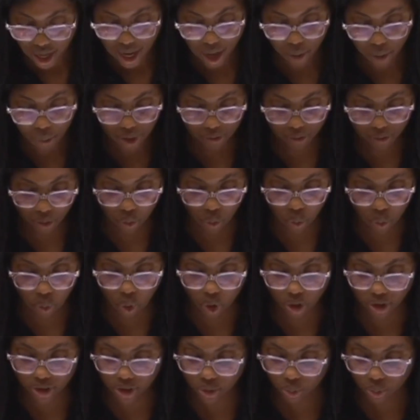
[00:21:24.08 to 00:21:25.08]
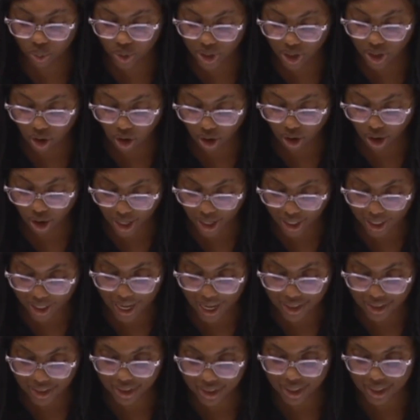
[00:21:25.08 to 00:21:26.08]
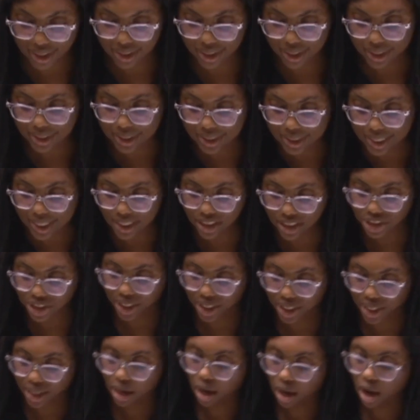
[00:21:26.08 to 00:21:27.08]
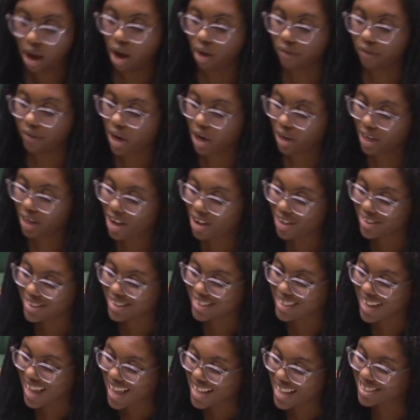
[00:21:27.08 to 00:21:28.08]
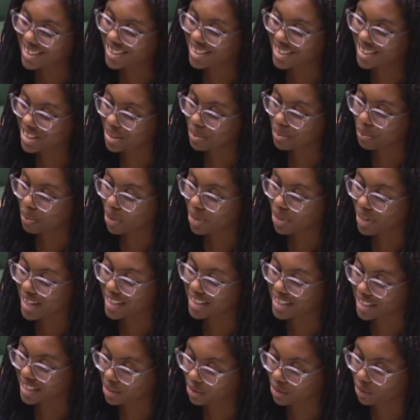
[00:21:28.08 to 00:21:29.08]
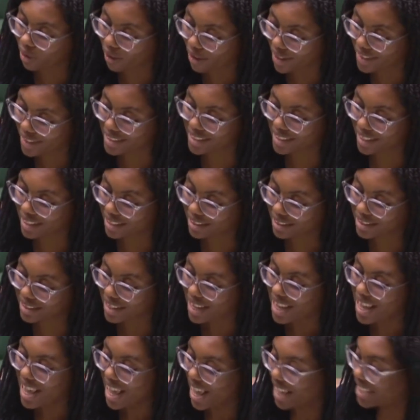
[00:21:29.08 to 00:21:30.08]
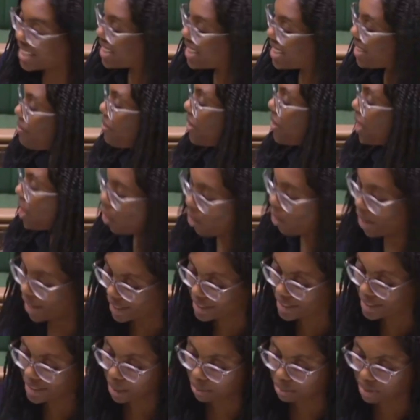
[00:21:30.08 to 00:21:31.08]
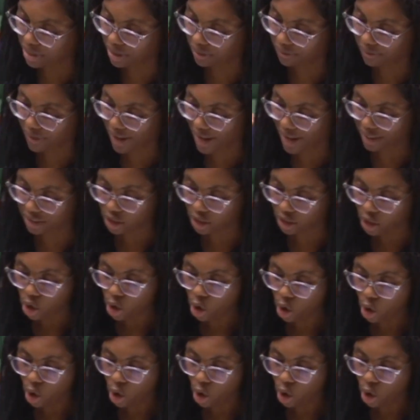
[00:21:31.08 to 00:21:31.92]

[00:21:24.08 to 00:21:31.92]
However, what we are against is the teaching of contested political ideas as if they are accepted fact.